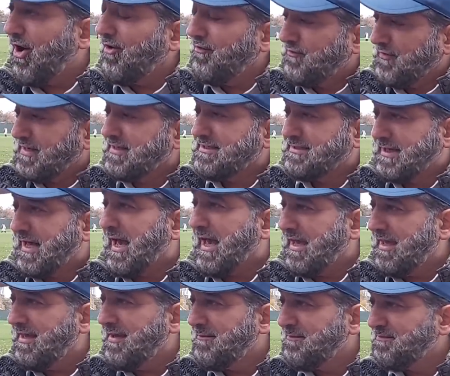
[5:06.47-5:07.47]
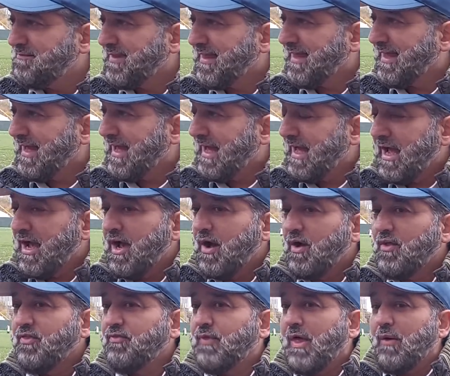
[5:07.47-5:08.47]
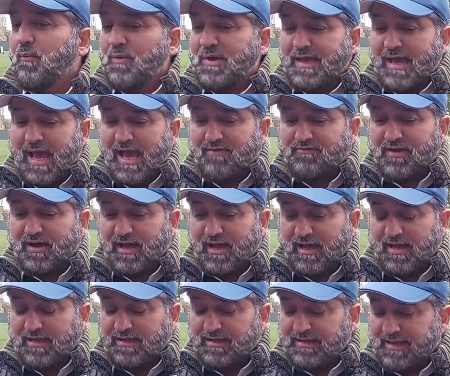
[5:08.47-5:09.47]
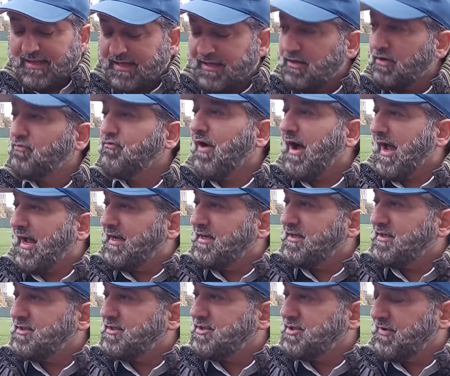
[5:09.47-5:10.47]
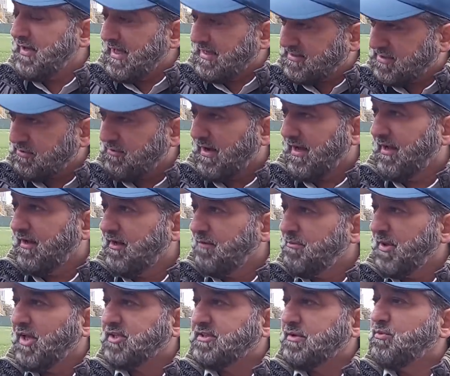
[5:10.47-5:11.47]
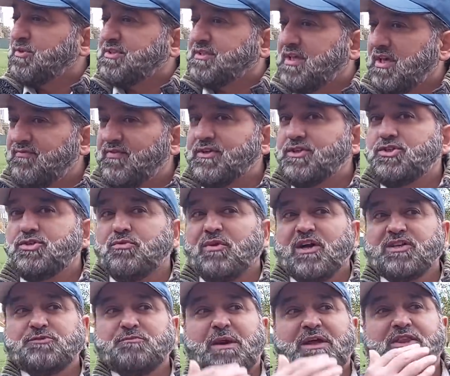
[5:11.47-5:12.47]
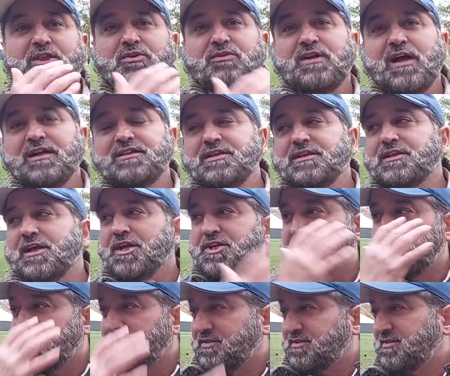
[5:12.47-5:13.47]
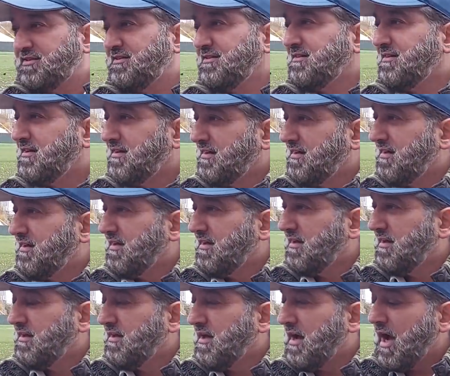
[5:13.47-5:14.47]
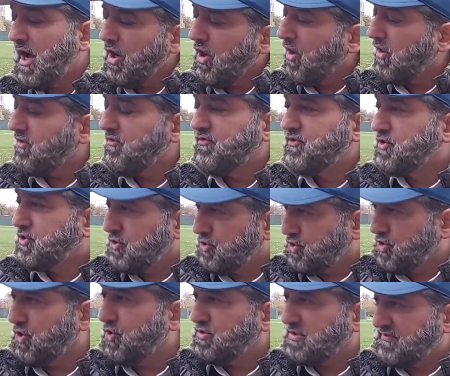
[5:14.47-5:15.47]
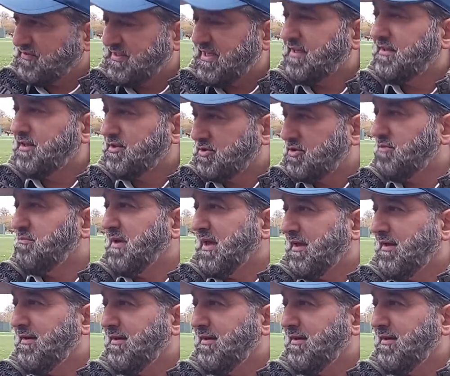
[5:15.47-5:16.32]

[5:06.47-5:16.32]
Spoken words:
often say that we have a legal right to Israel because it was given to us by the United Nations. A lot of Jews have said this to me.